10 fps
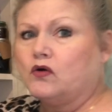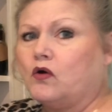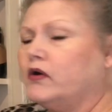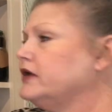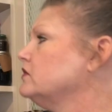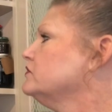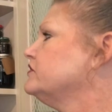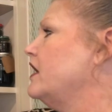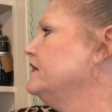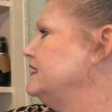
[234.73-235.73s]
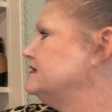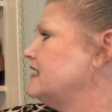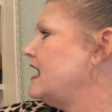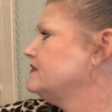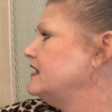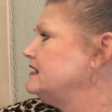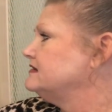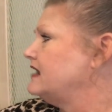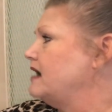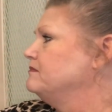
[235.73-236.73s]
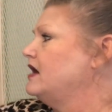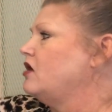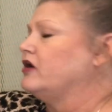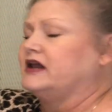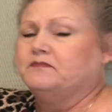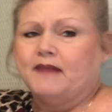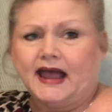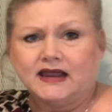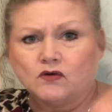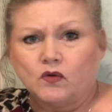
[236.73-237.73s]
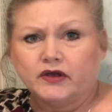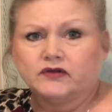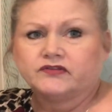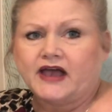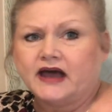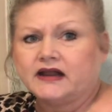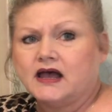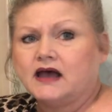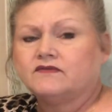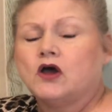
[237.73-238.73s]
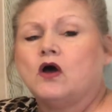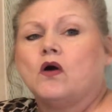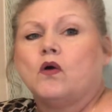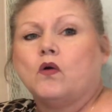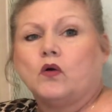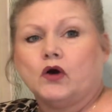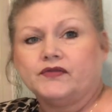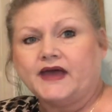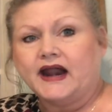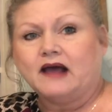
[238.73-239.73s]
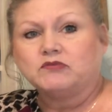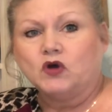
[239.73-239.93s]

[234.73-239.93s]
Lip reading: oils on this side, things that I'm already made oils out of, or that I'm